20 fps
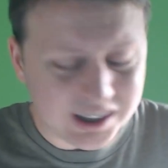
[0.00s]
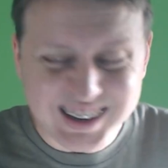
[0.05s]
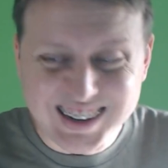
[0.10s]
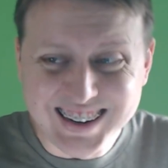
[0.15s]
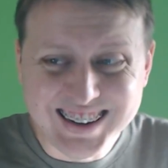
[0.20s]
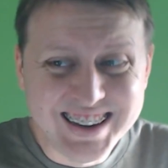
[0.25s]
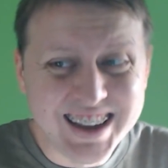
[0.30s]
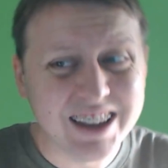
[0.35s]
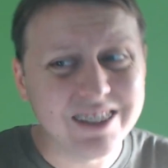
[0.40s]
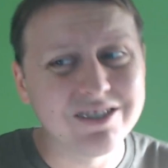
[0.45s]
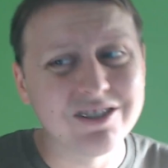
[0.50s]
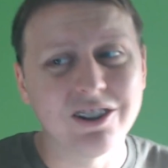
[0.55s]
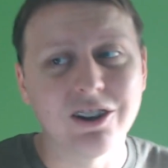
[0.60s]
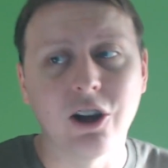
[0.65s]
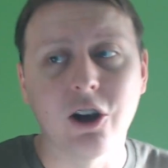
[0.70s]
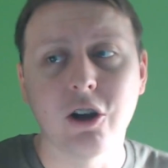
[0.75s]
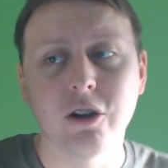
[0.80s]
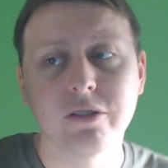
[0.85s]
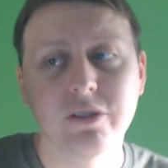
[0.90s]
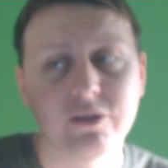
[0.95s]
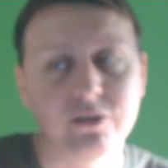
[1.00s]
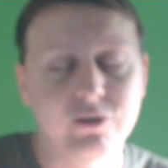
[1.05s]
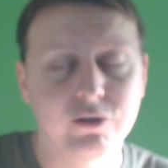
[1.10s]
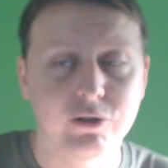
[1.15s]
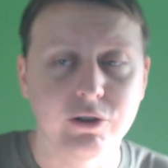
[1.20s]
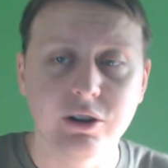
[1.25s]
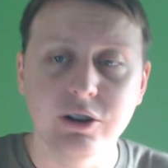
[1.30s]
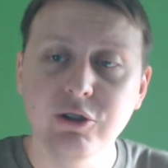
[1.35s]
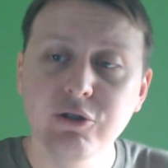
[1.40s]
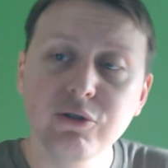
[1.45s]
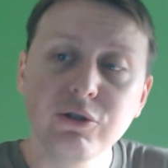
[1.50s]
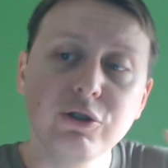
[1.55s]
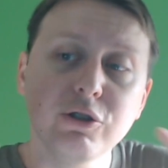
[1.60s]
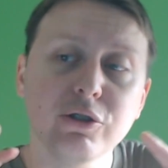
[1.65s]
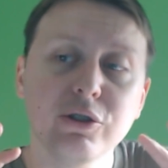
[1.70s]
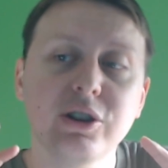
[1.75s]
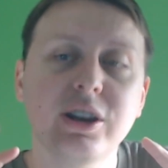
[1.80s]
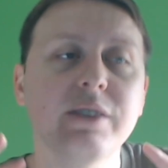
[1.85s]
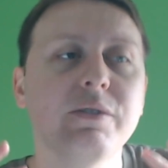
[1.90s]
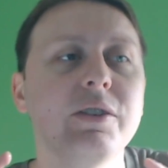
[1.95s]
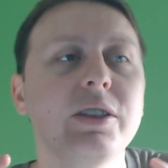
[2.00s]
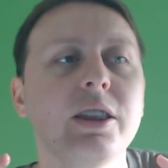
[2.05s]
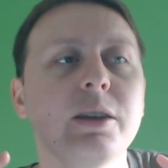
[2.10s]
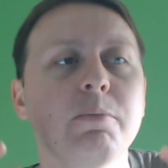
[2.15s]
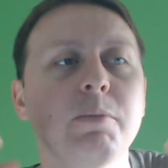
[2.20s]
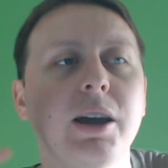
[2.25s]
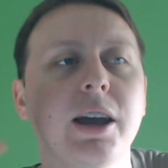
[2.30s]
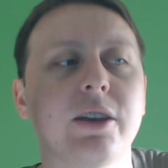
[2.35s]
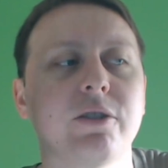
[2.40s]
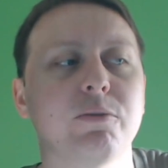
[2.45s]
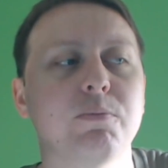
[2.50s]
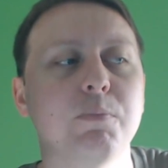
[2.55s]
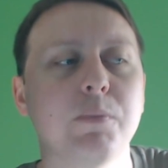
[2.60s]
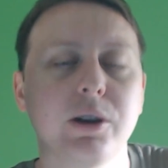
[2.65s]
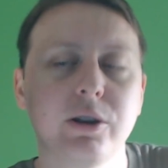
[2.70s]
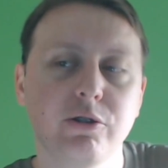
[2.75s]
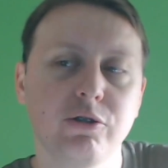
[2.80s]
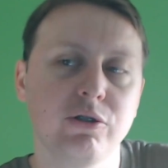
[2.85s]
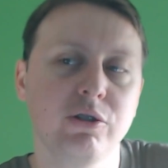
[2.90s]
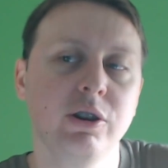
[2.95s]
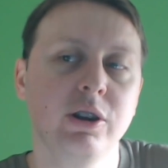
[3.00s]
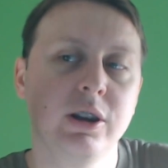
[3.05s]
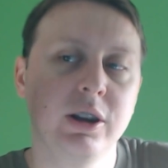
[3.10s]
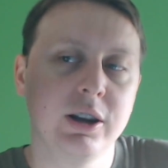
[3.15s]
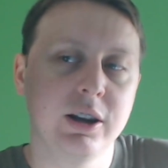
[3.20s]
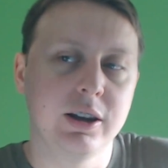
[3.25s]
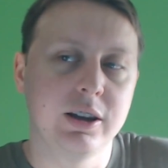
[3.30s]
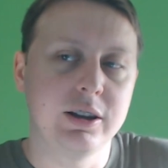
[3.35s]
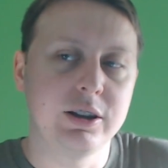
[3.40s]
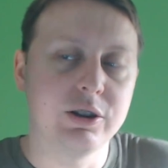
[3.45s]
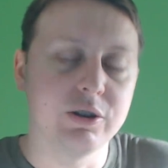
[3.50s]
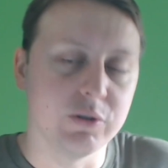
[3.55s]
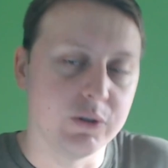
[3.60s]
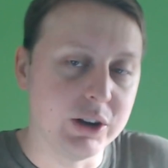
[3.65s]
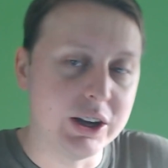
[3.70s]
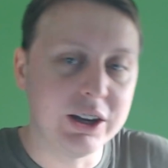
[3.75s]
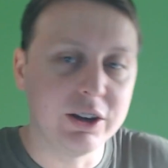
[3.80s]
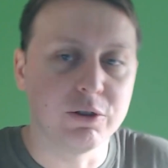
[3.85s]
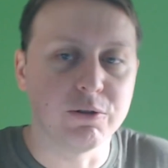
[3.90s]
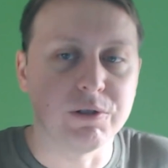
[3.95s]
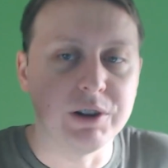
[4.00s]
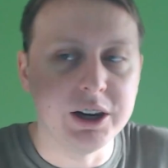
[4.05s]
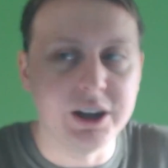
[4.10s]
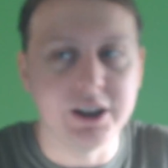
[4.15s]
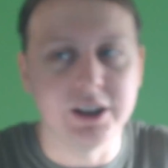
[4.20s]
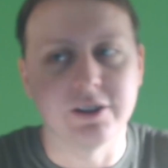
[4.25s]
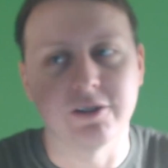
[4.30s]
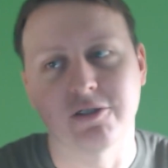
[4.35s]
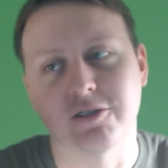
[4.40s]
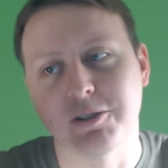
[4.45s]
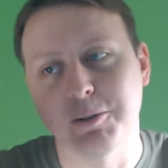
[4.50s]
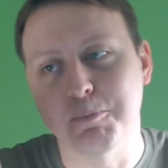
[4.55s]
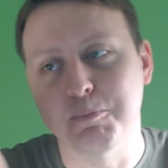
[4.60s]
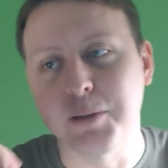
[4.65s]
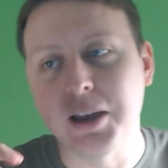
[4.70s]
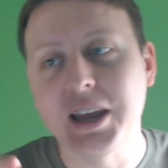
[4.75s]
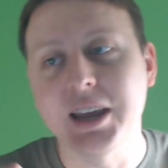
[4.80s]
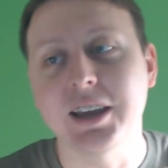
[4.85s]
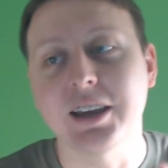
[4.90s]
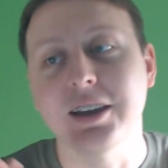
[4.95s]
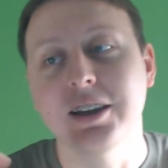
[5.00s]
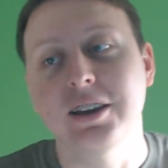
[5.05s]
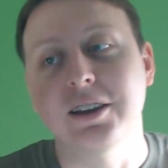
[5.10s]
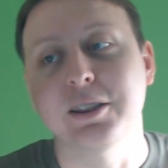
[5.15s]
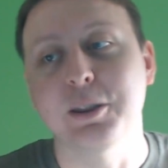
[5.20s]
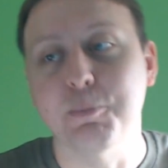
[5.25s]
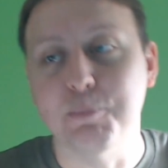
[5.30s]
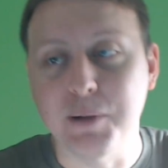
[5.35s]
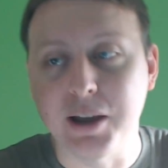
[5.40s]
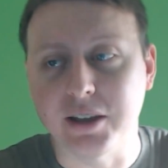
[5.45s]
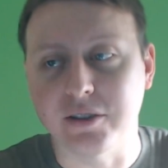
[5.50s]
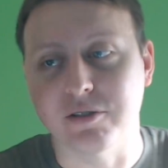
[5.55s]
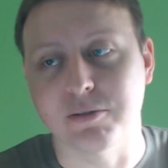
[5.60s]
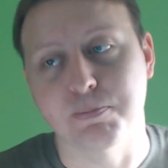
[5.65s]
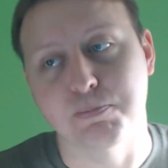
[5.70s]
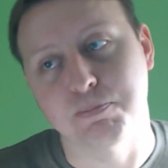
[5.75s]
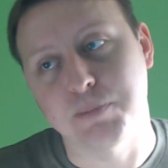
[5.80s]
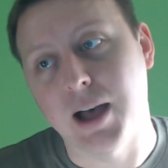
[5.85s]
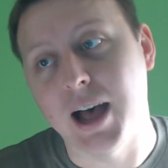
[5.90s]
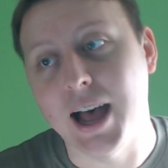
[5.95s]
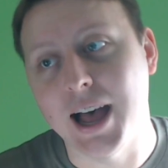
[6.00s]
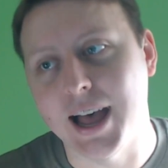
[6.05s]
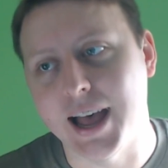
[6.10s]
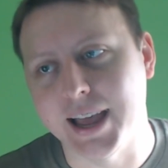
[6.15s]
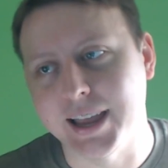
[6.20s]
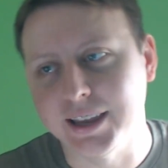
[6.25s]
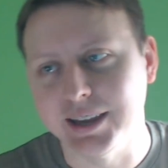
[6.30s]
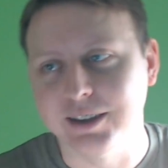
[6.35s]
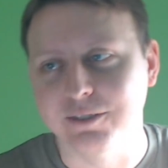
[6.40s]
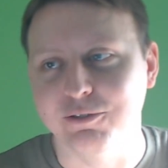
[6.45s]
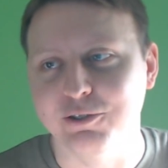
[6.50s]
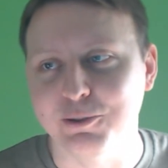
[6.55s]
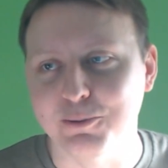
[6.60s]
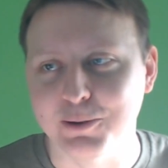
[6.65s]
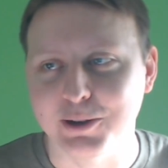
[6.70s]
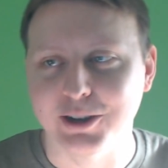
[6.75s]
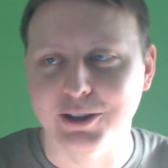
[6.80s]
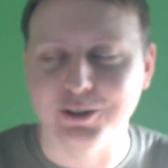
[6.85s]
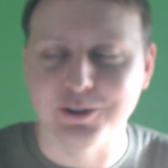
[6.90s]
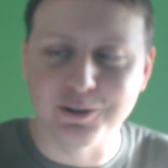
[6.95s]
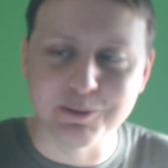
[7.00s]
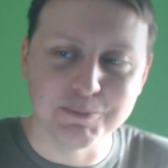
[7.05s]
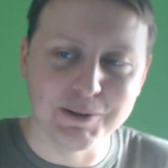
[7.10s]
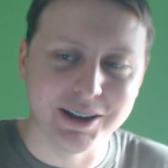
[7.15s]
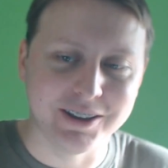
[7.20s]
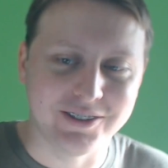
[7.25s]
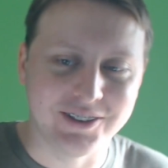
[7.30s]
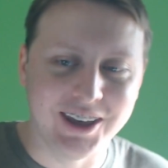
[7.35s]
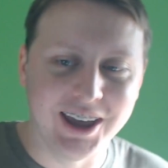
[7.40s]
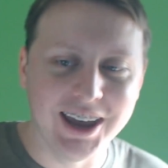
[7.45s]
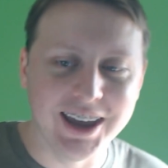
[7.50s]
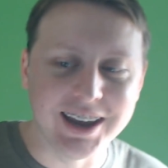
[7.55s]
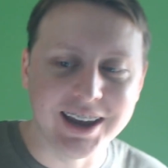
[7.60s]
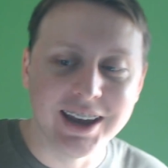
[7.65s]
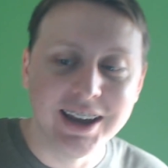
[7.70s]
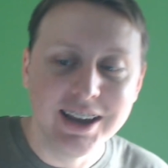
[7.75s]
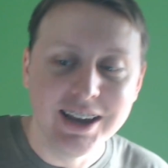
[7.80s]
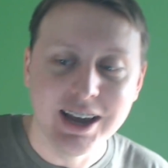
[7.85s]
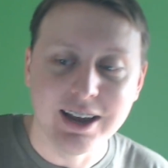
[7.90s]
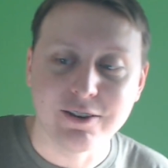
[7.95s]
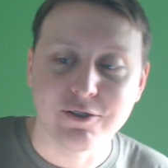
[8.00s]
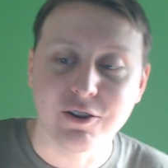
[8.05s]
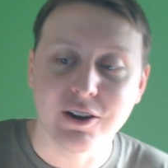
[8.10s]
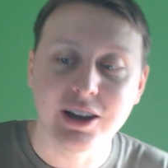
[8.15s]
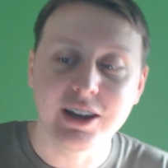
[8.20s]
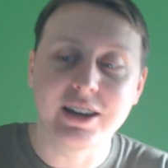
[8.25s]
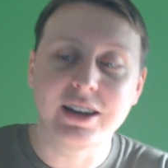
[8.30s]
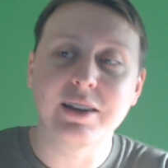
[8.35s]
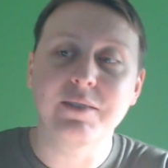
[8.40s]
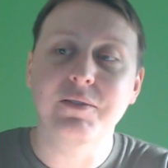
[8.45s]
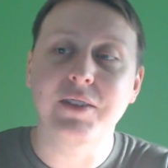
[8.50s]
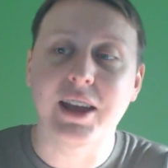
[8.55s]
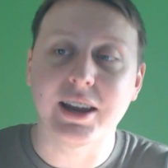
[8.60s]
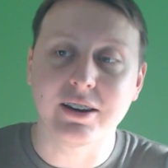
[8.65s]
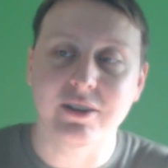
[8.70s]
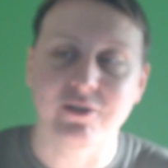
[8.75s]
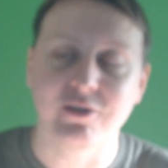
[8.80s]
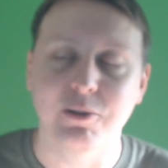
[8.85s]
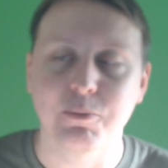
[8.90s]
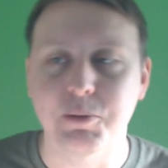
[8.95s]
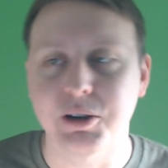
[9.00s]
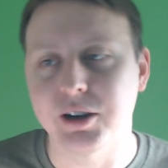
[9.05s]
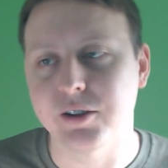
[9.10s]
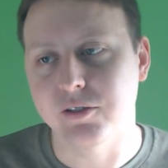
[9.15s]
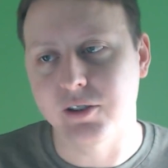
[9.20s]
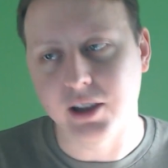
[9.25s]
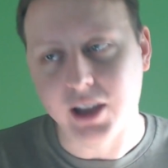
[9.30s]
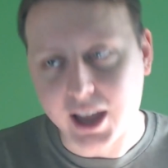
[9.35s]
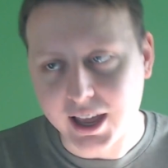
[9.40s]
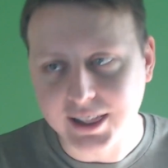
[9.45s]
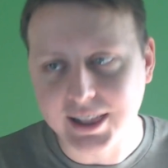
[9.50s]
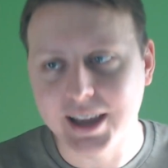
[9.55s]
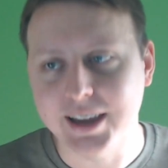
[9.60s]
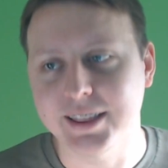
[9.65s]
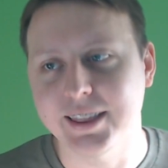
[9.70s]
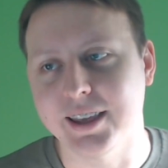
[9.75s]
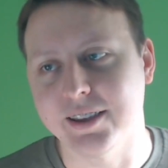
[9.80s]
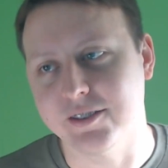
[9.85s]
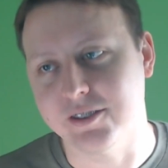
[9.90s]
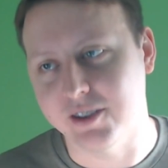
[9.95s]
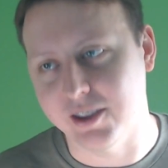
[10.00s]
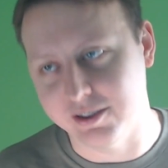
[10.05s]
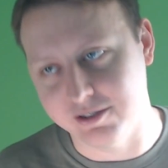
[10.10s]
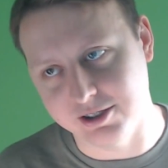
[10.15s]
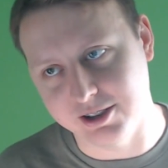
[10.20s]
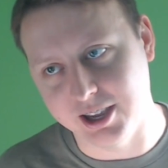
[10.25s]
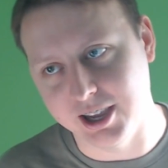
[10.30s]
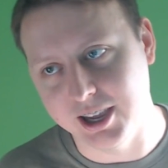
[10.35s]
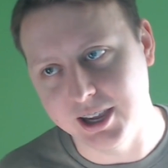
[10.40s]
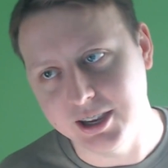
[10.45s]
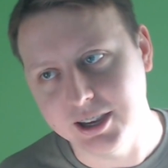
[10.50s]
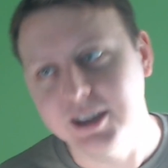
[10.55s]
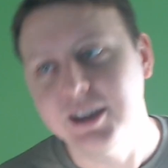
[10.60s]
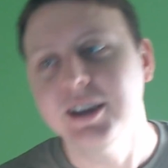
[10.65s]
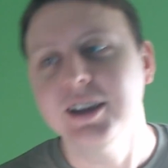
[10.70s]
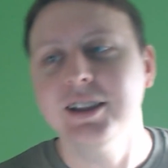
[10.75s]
he has all this sort of, you you're giving them as much, you know, ingredients to bake the best pie, if you will, or the best cake, and try and give that to somebody and say, I like that slice of cake.